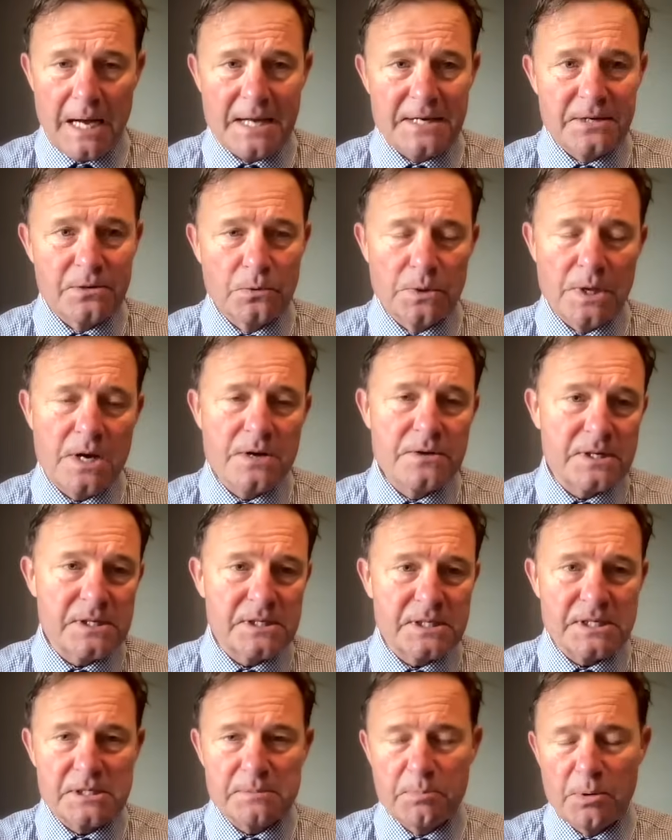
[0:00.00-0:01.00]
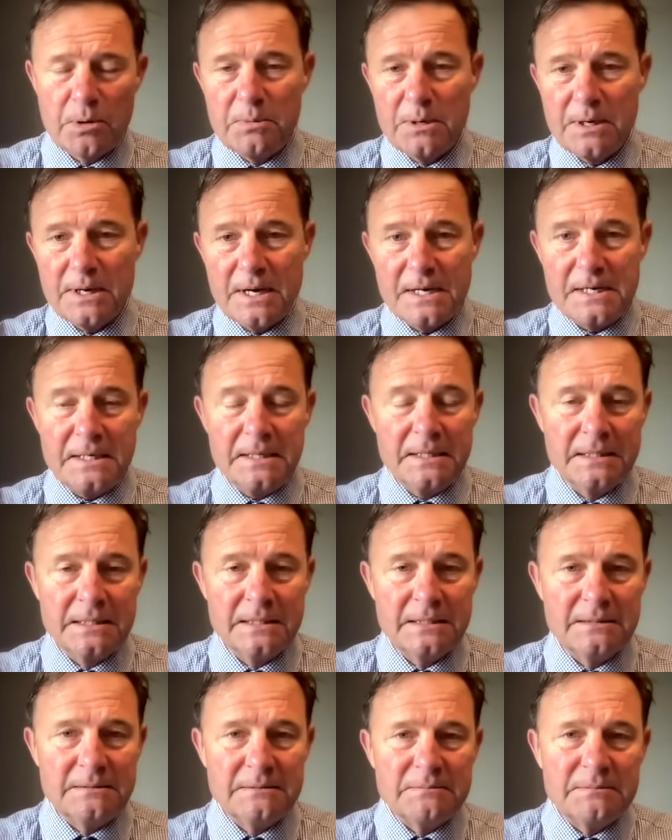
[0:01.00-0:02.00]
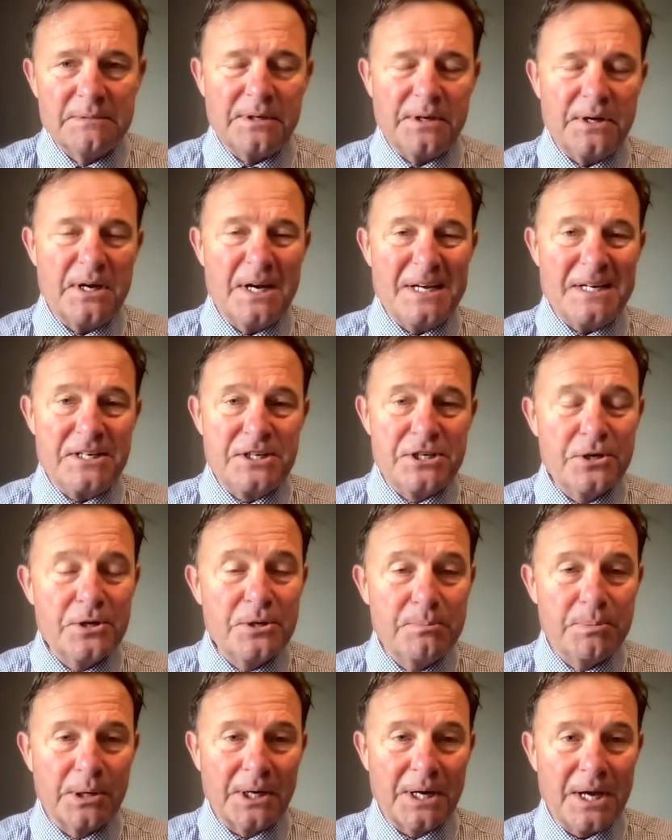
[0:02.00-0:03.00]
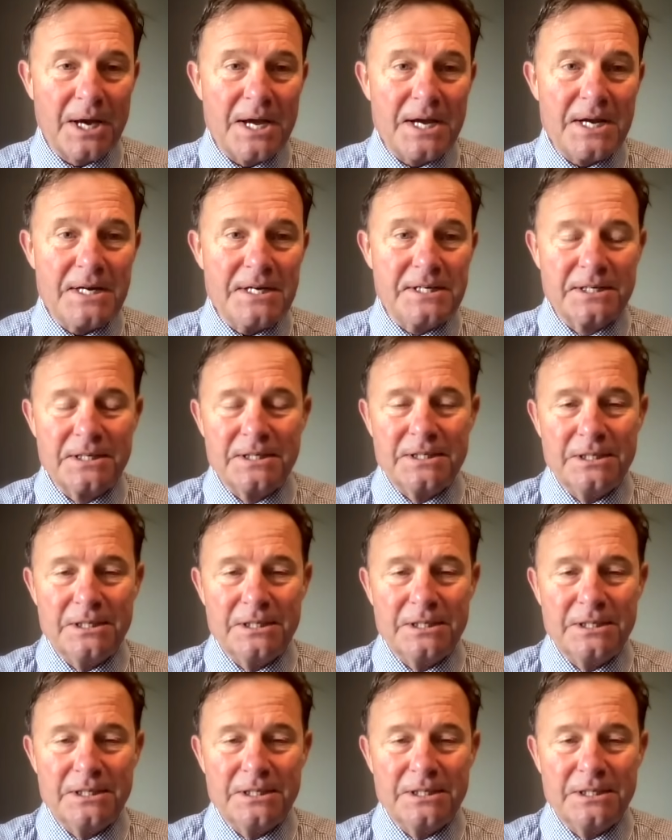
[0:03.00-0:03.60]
And although this is probably a, you know, a two brigade